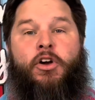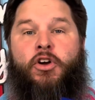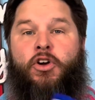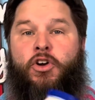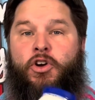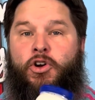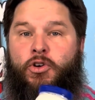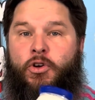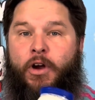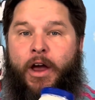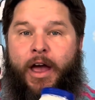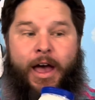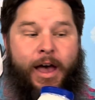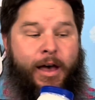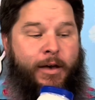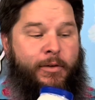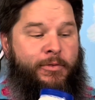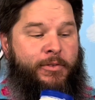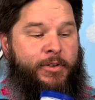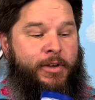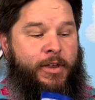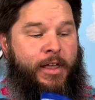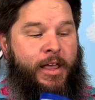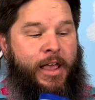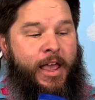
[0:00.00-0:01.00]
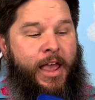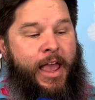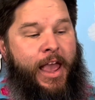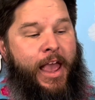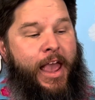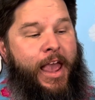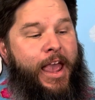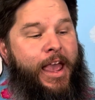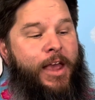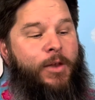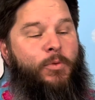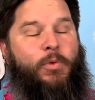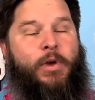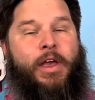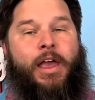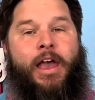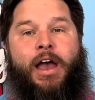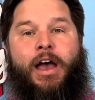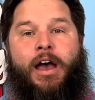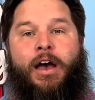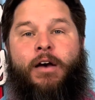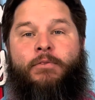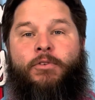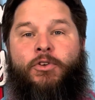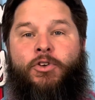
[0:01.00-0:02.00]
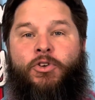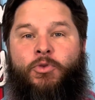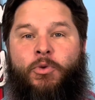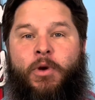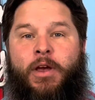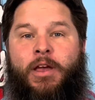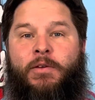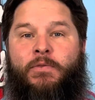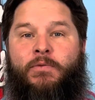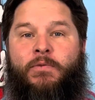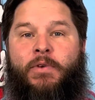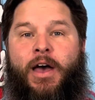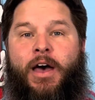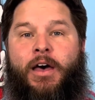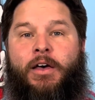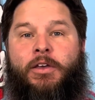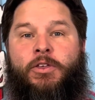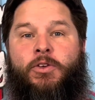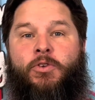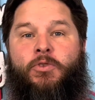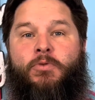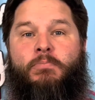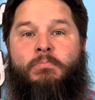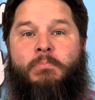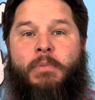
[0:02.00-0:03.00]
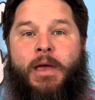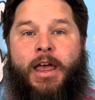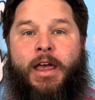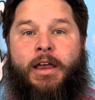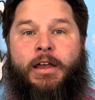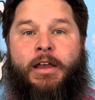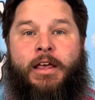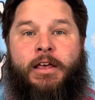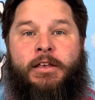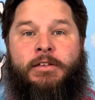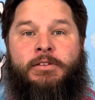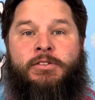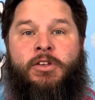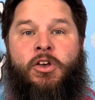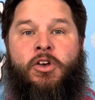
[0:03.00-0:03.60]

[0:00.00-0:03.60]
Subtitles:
Kraft and we have Great Value mayonnaise.